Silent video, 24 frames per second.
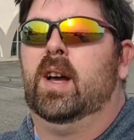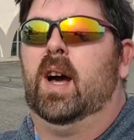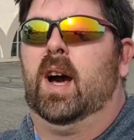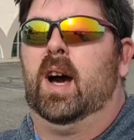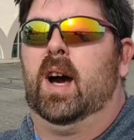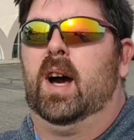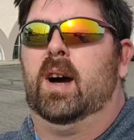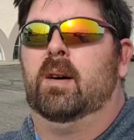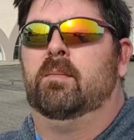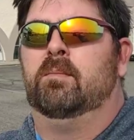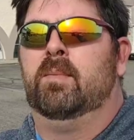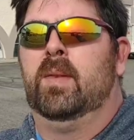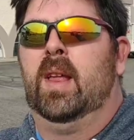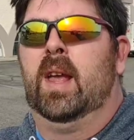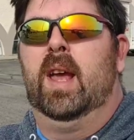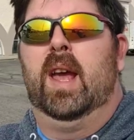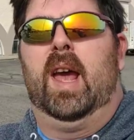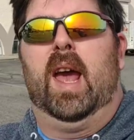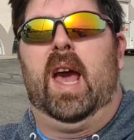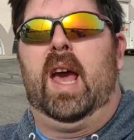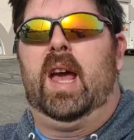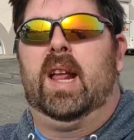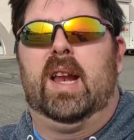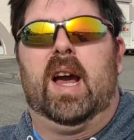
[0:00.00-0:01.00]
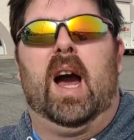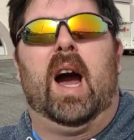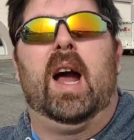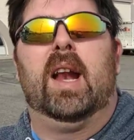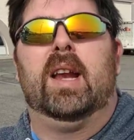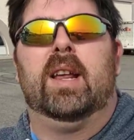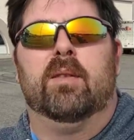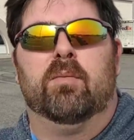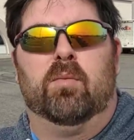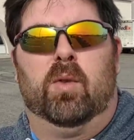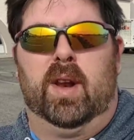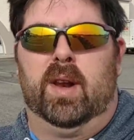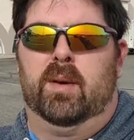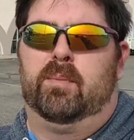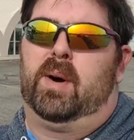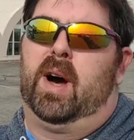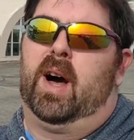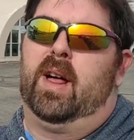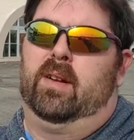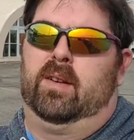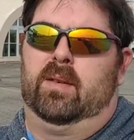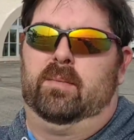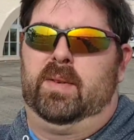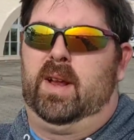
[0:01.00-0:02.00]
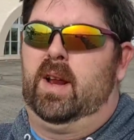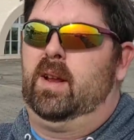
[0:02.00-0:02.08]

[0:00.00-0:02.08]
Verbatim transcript: Um, and I didn't want to bother them.